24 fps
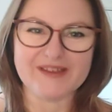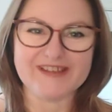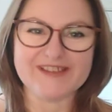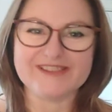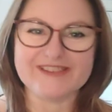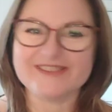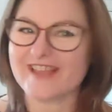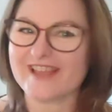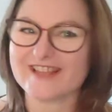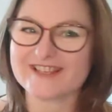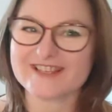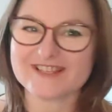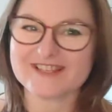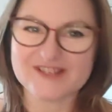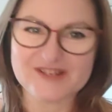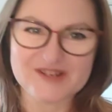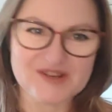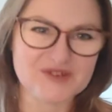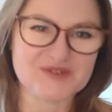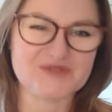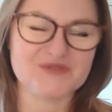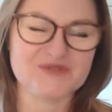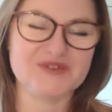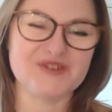That's not
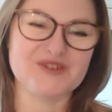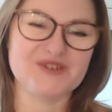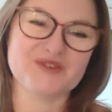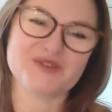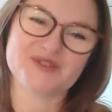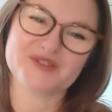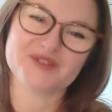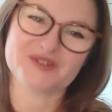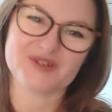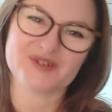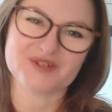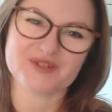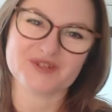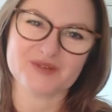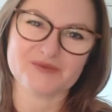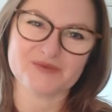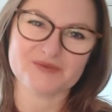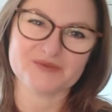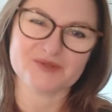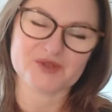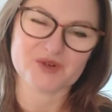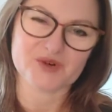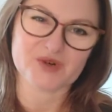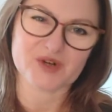for your startup
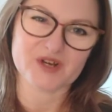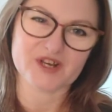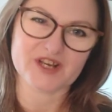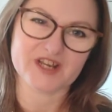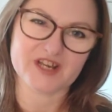story.